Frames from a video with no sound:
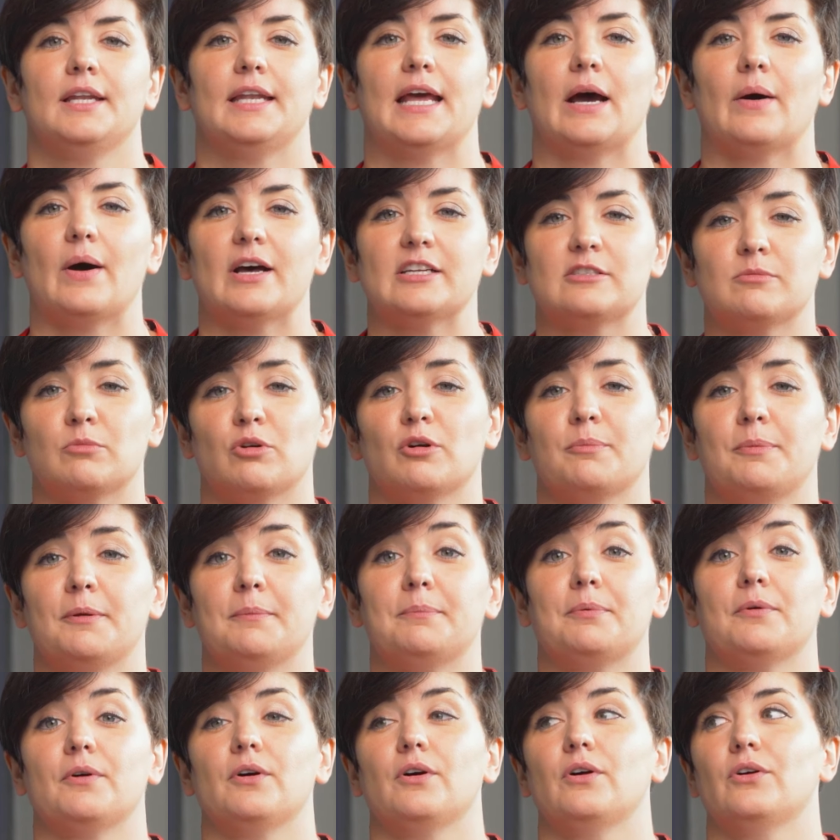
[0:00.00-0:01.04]
Now, as more
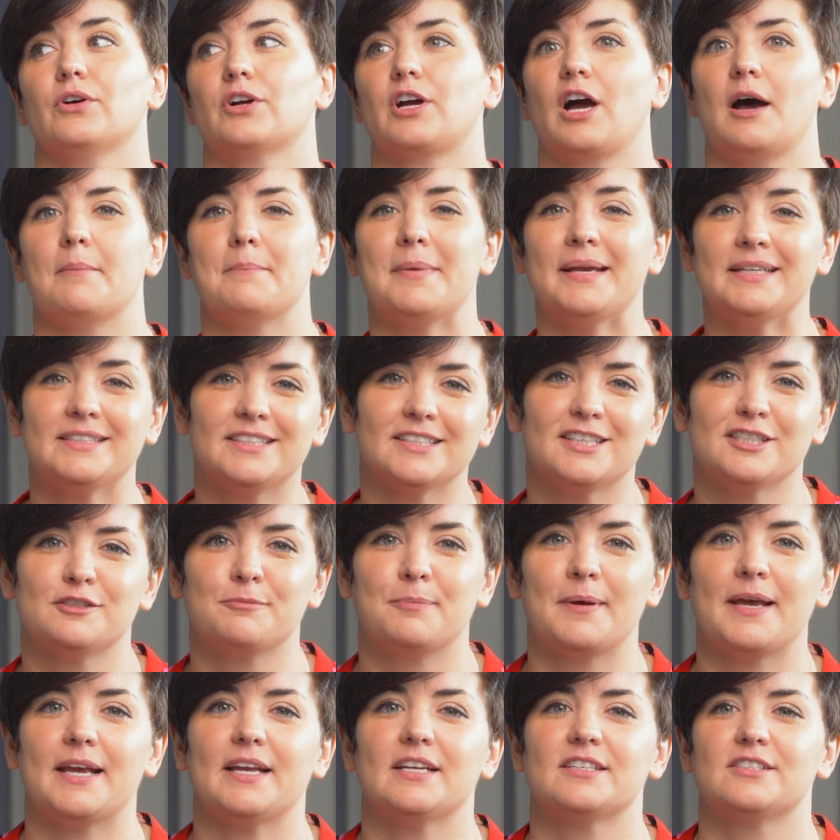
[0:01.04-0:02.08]
people come into the
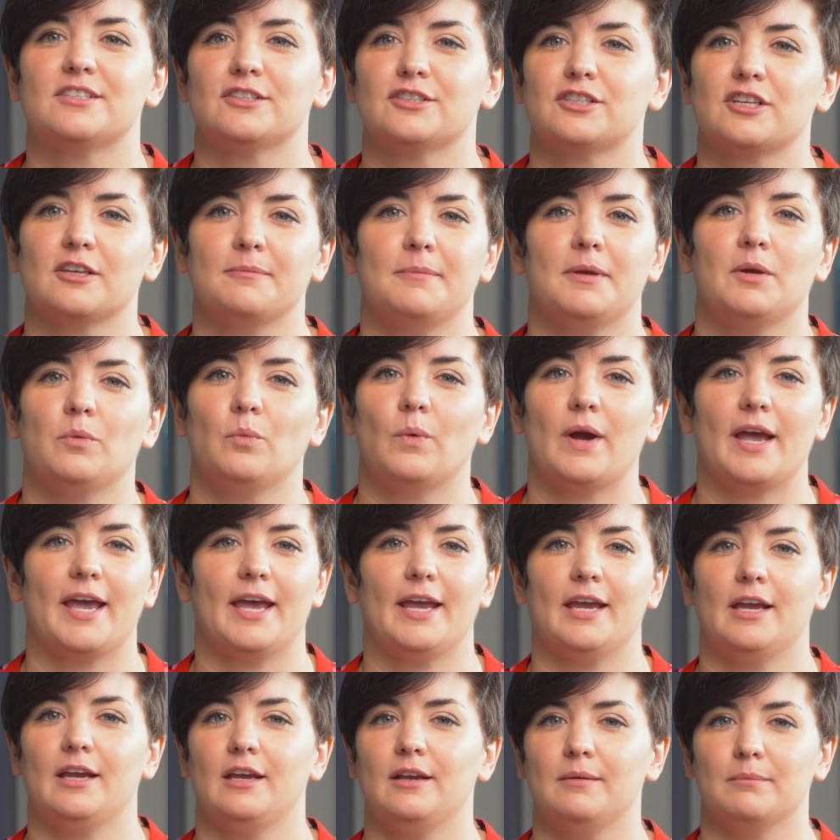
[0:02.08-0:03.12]
space, there's going to be
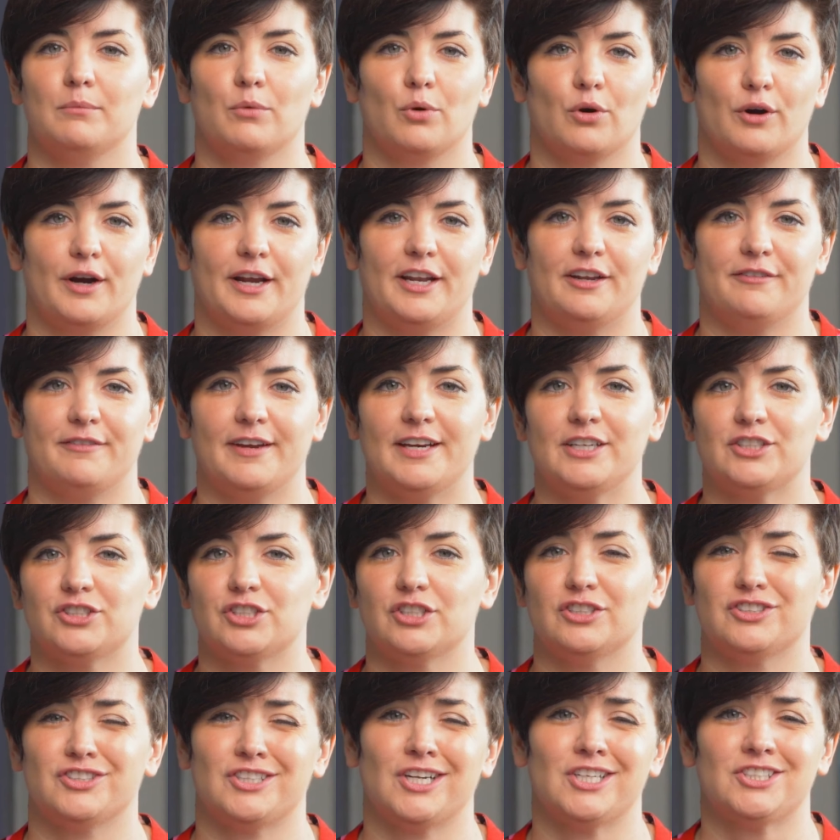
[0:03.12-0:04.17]
way more
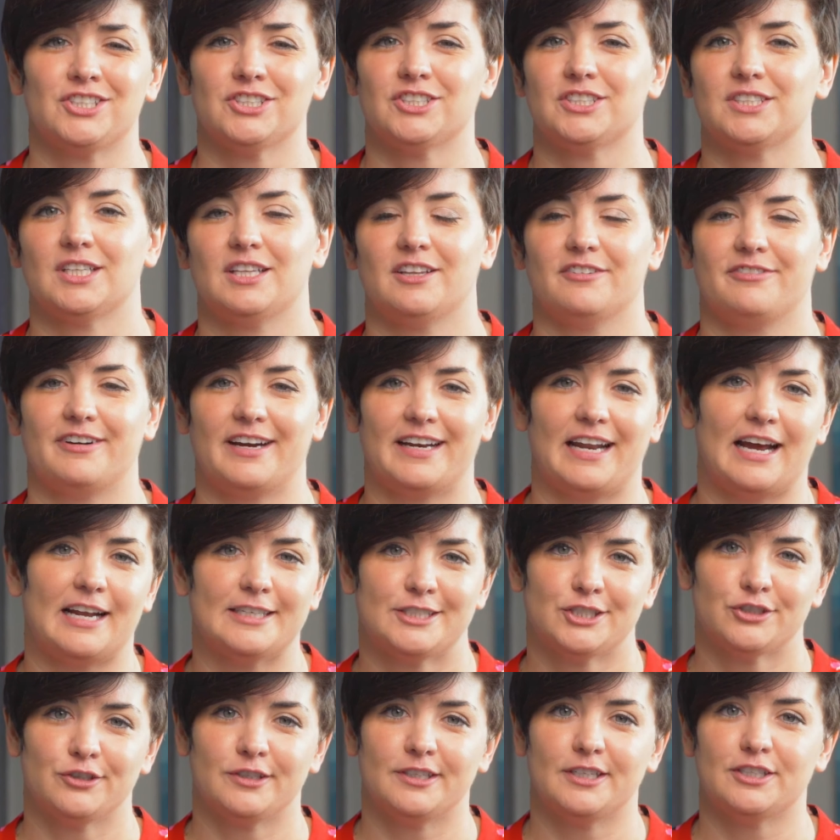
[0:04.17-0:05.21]
innovations, not just in the
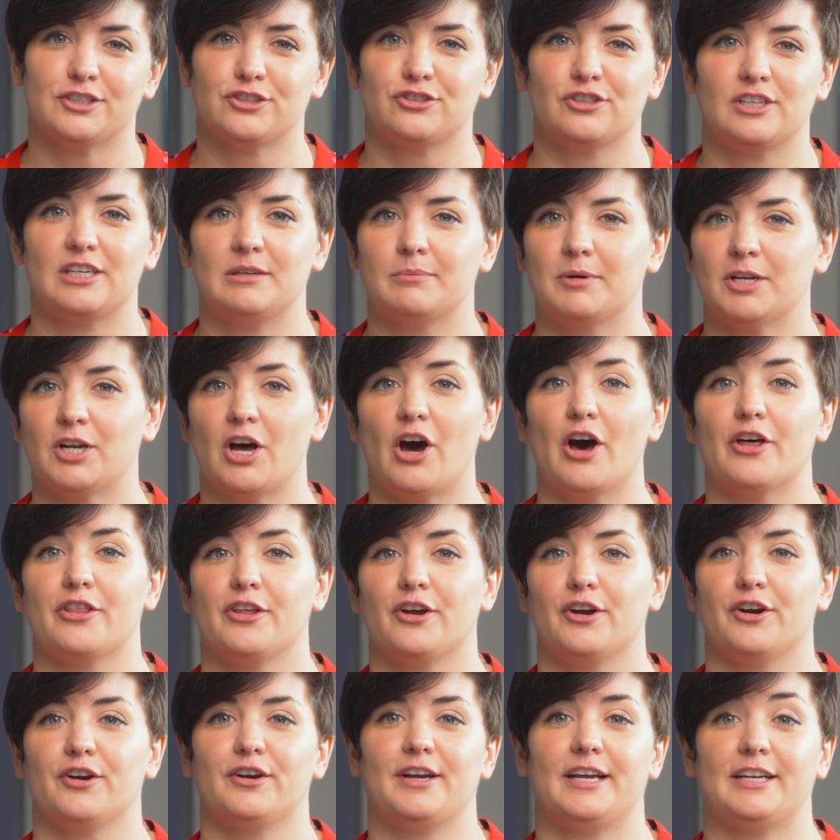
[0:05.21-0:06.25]
financial industry, but
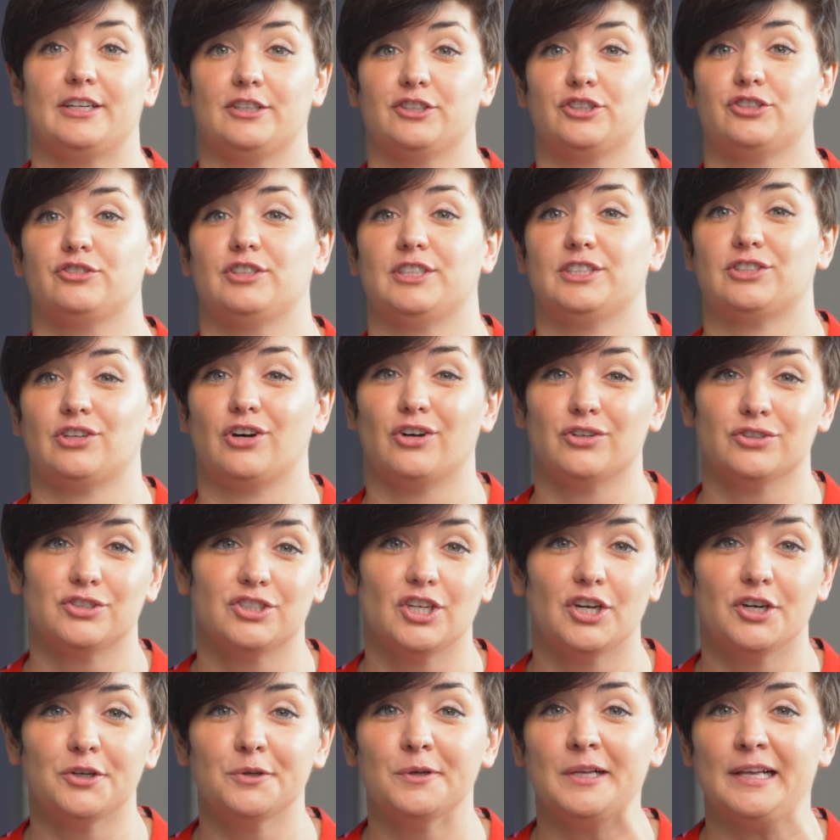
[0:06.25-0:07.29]
other industries
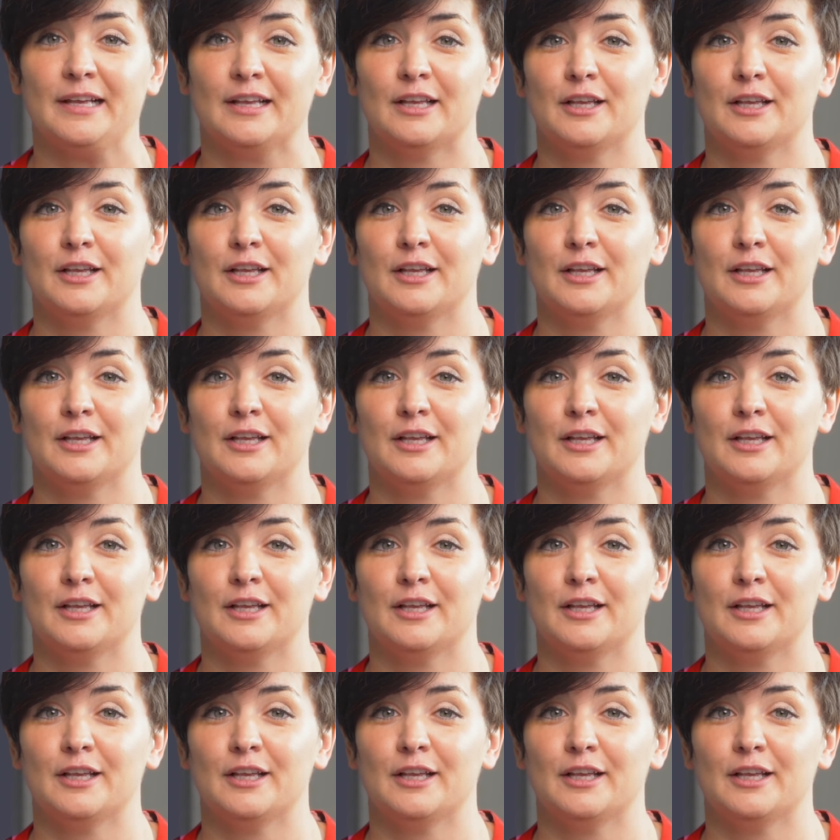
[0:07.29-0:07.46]
also.